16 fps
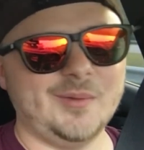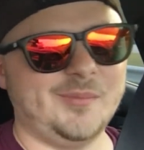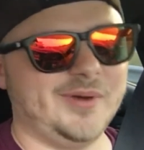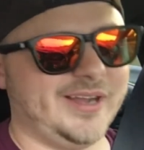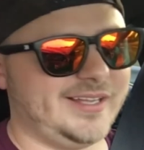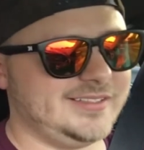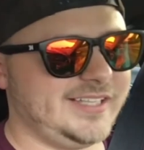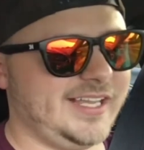
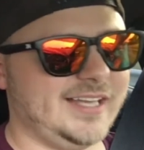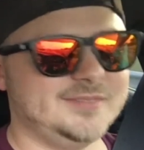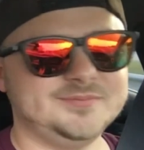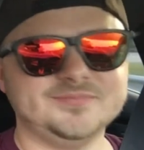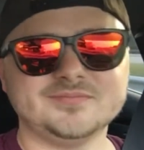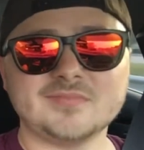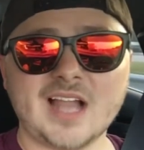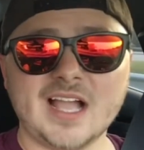But yeah,
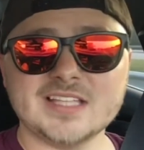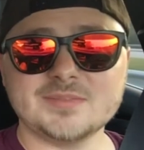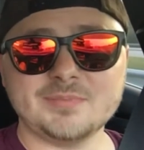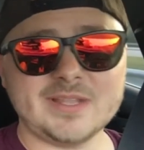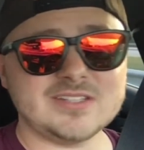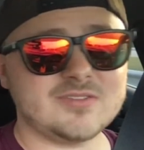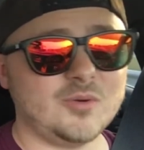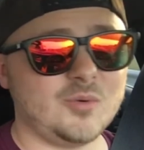that's
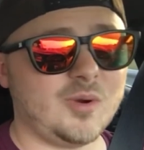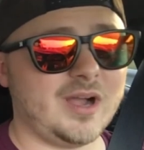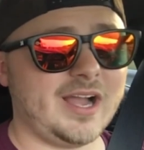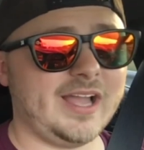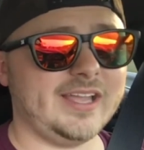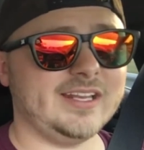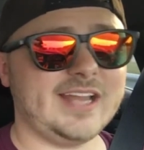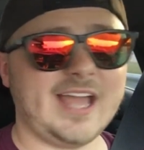basically
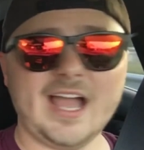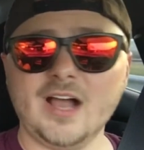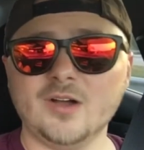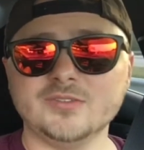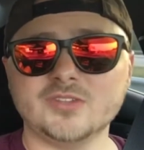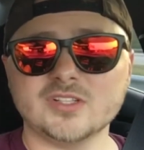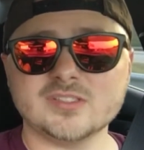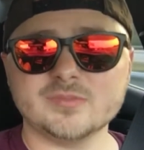why and
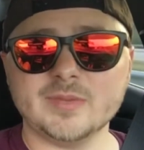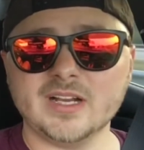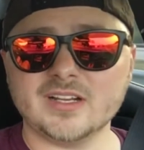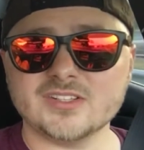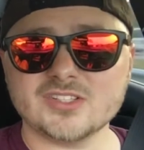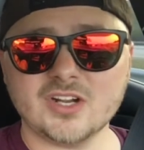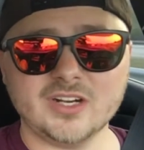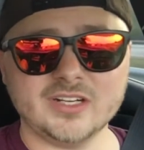how Darts of
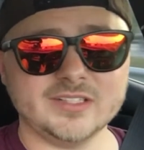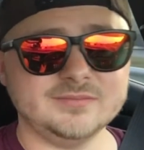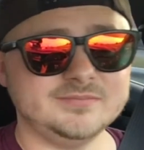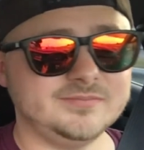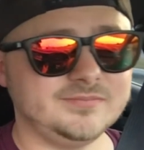America started.